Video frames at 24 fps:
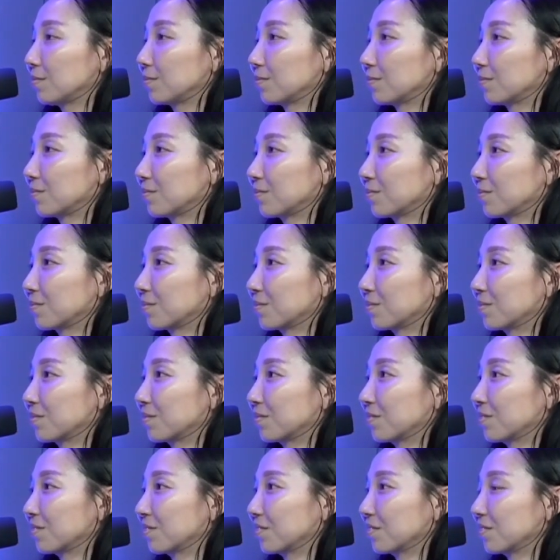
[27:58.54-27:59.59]

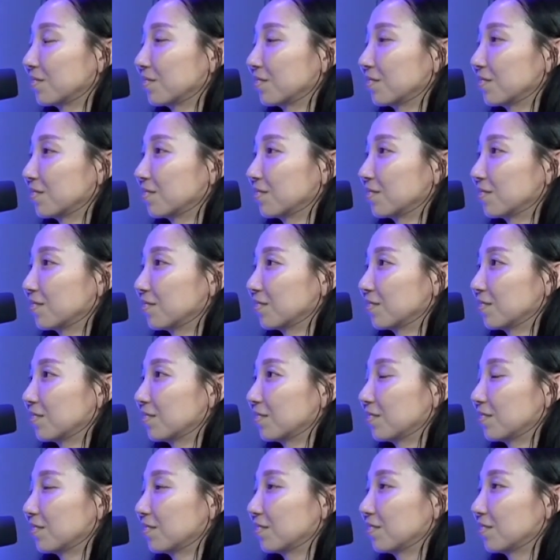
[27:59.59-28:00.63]

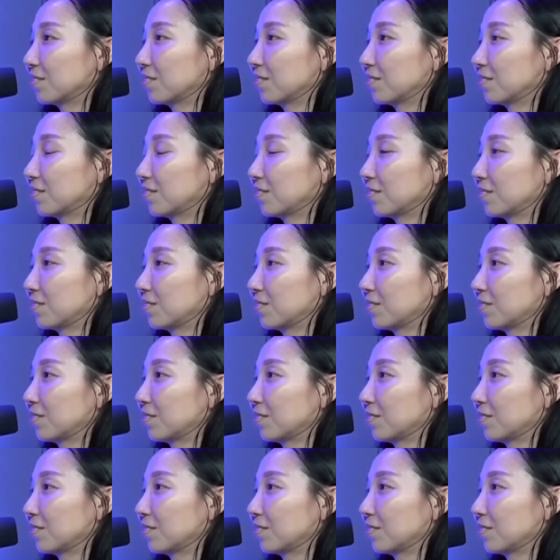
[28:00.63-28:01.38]
(not speaking)